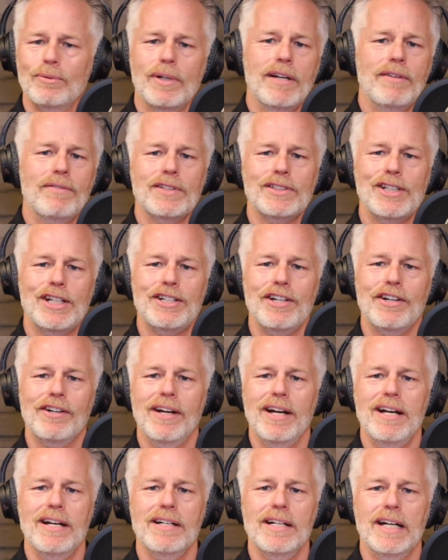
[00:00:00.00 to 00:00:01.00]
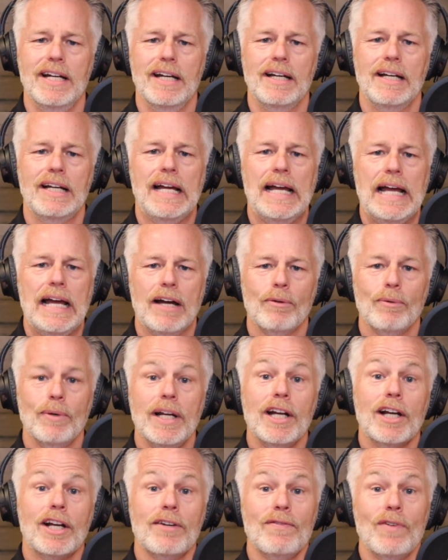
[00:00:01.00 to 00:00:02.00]
whatever's in your area.
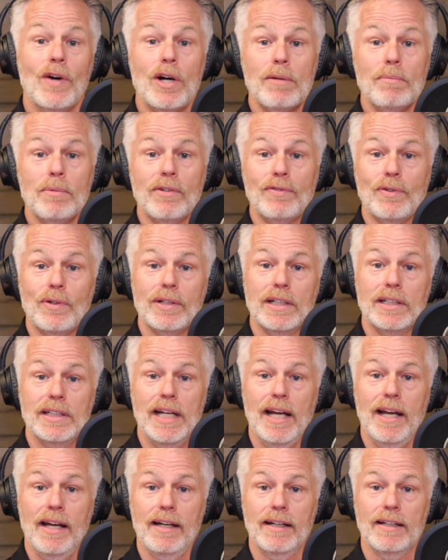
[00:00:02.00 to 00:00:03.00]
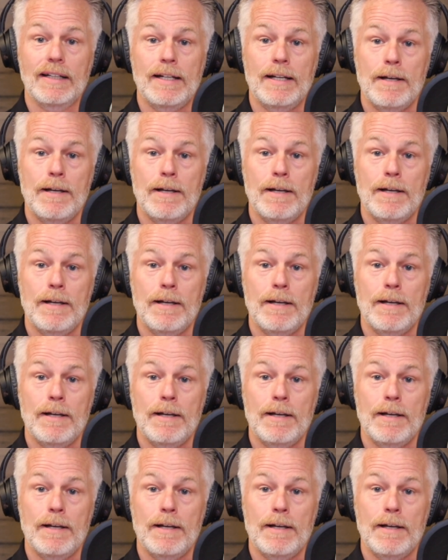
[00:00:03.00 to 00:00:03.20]
Rent a convertible for the day.